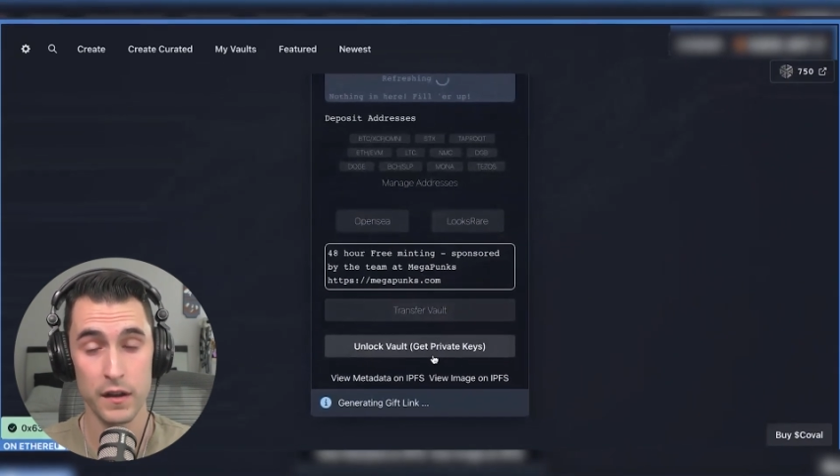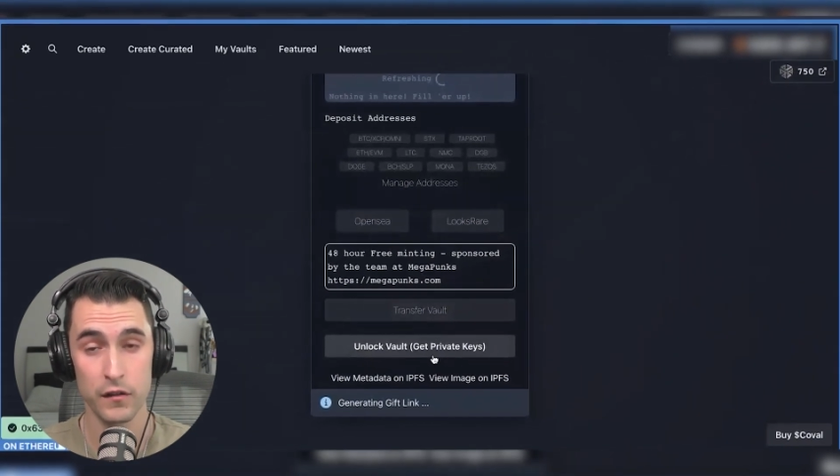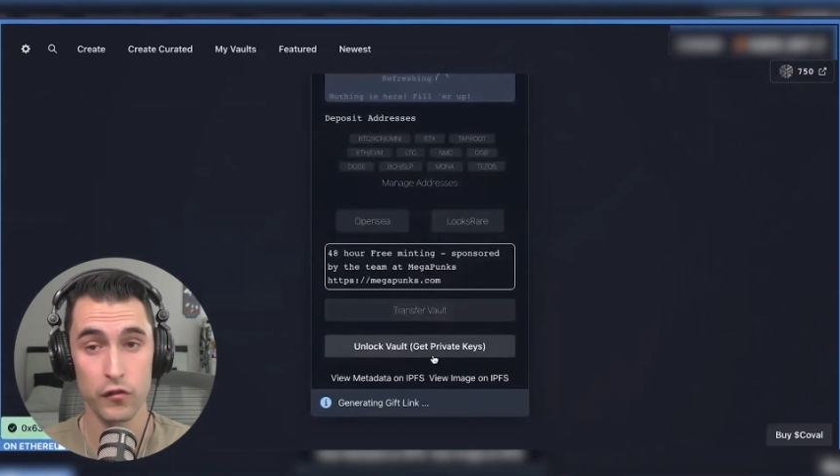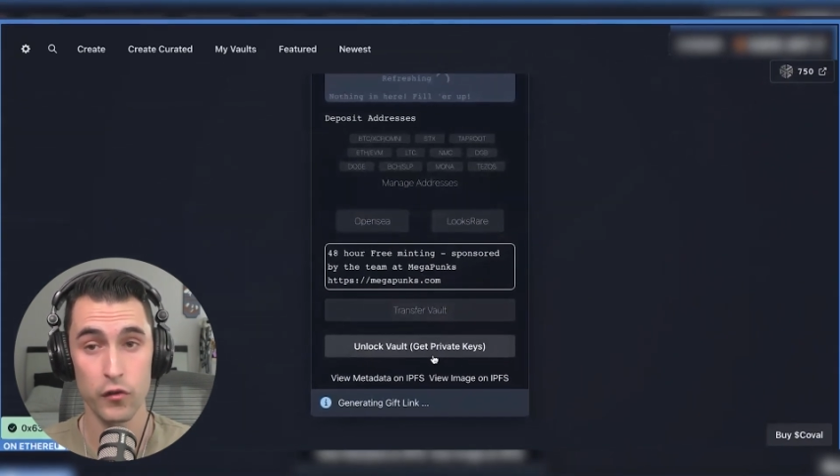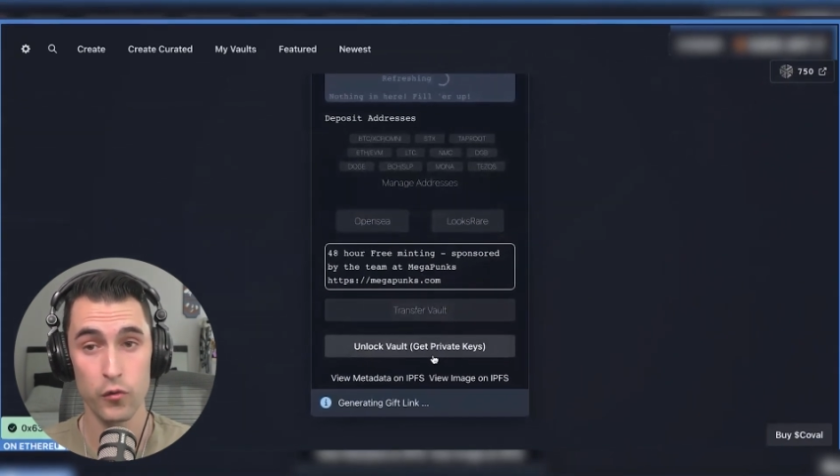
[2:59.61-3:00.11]

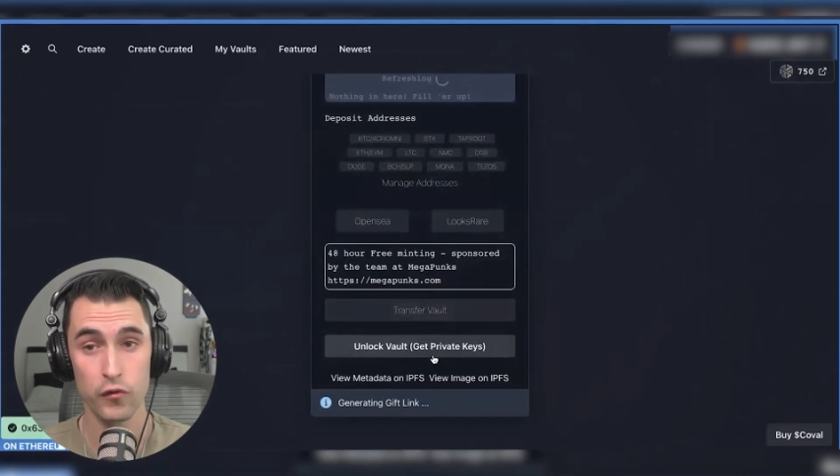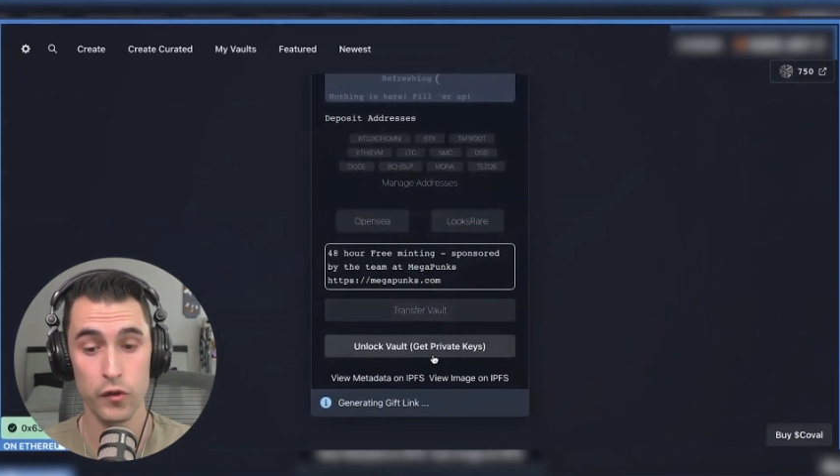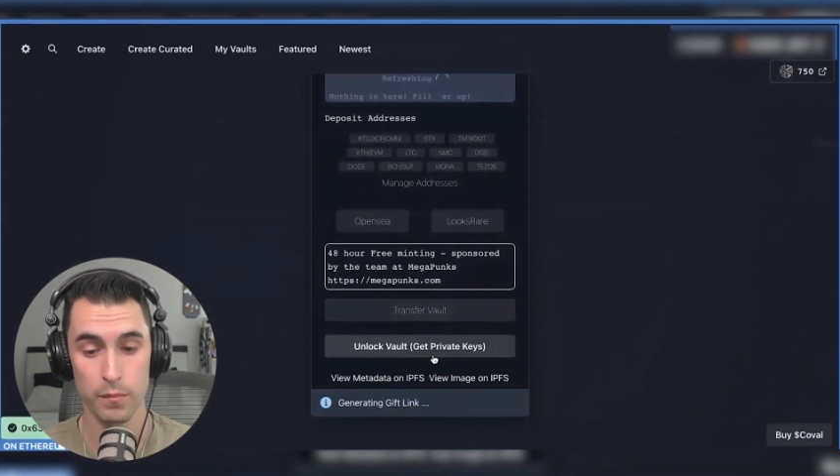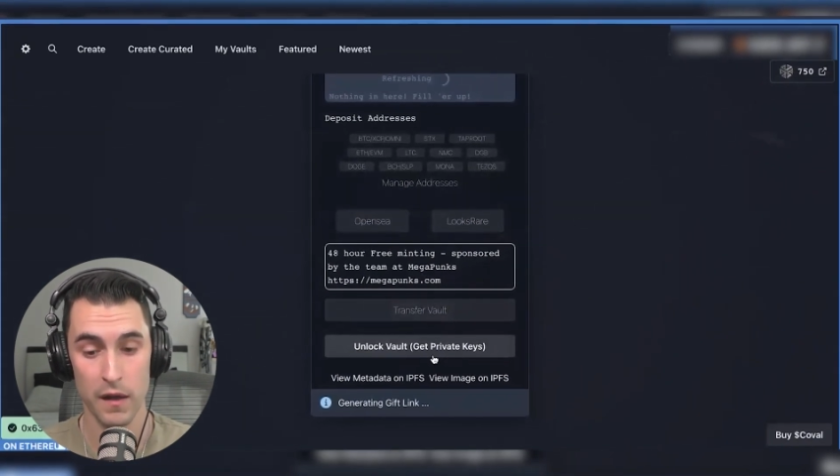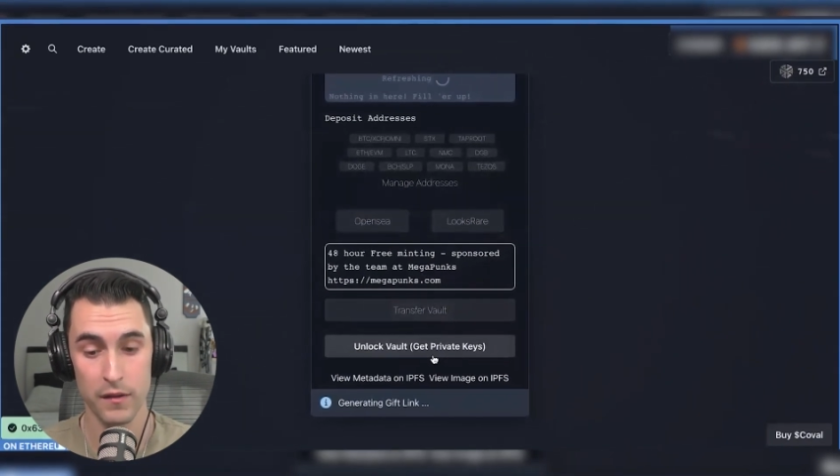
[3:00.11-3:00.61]
and shows you
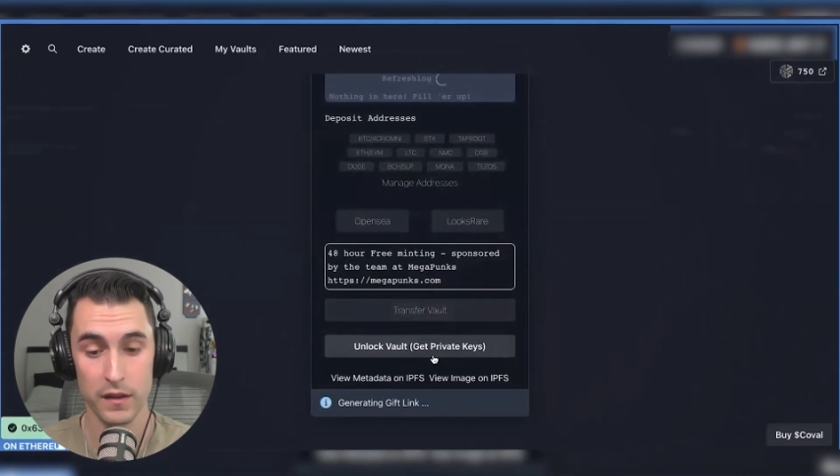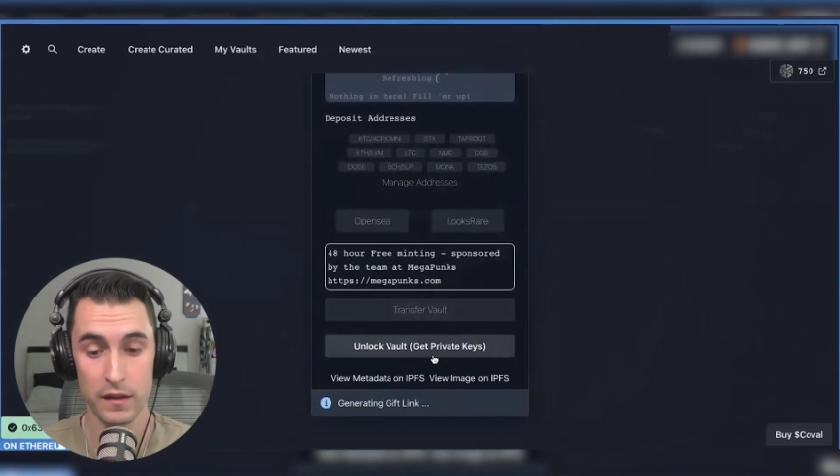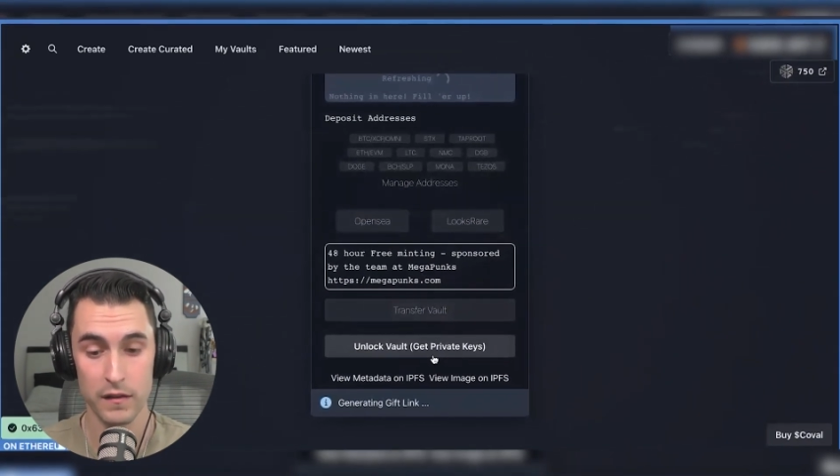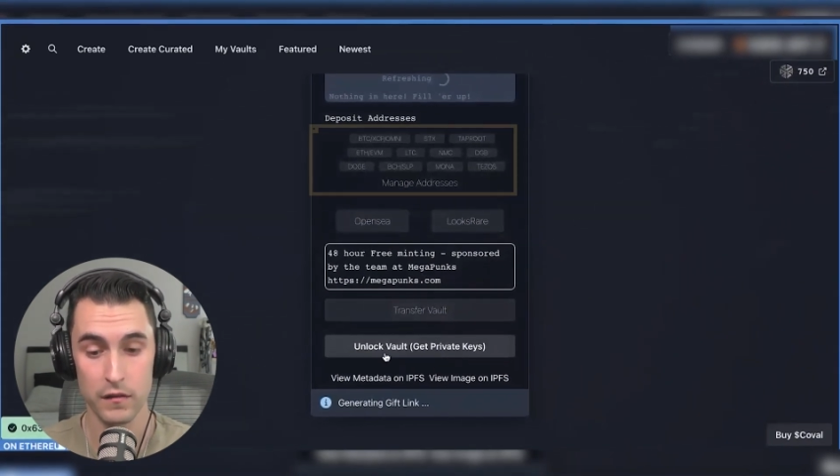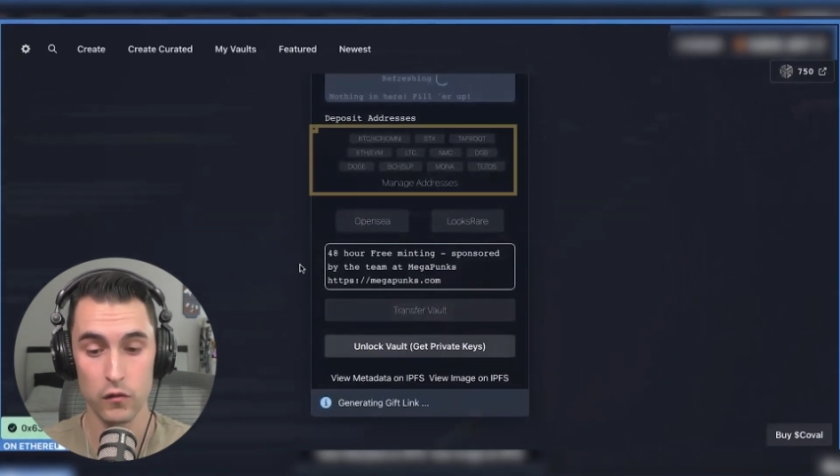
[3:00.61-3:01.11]
the private
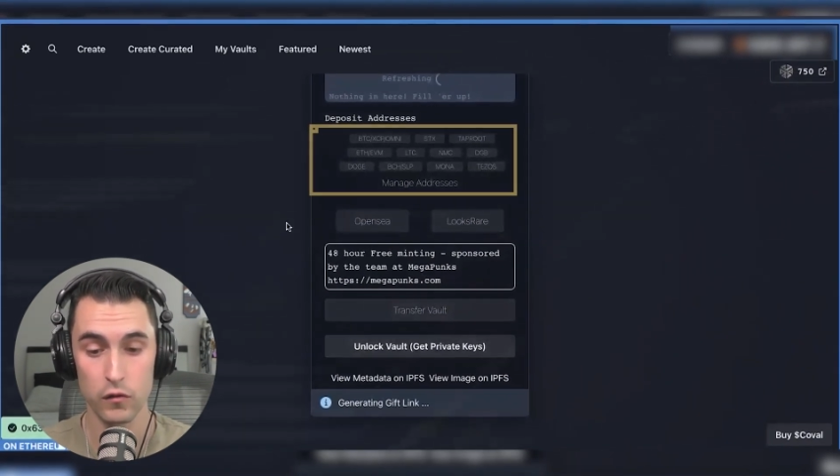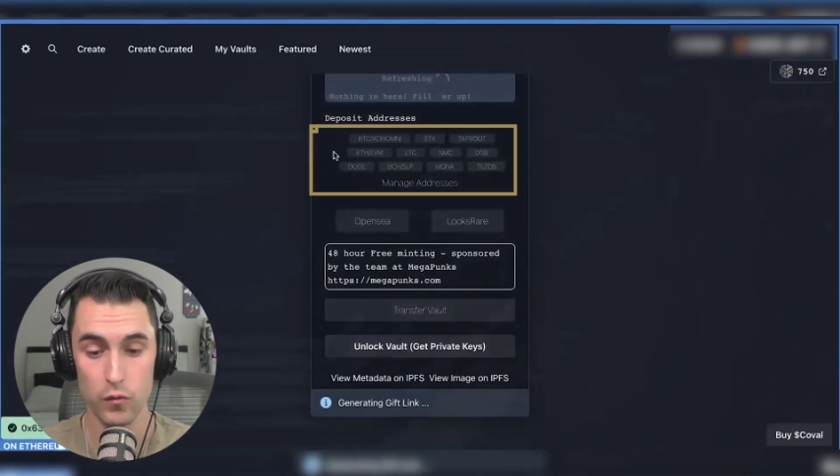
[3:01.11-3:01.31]
keys to